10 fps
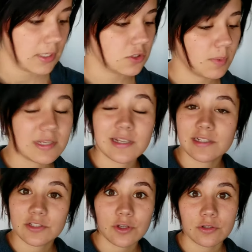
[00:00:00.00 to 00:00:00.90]
So basically
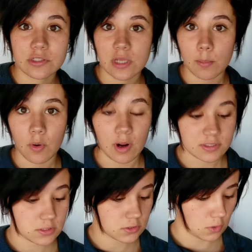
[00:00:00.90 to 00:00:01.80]
just going to
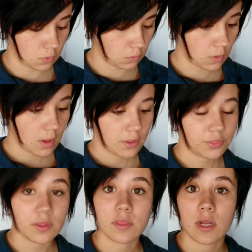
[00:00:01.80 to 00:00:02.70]
summarize this whole
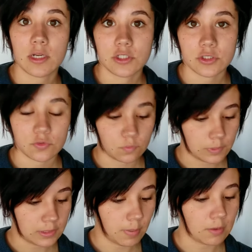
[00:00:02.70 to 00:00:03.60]
thing that I just
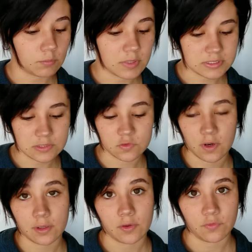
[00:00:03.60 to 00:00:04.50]
read about mixing,
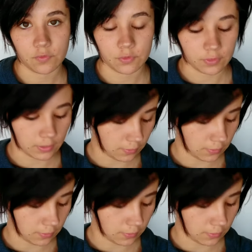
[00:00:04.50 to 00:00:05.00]
drying, and furring.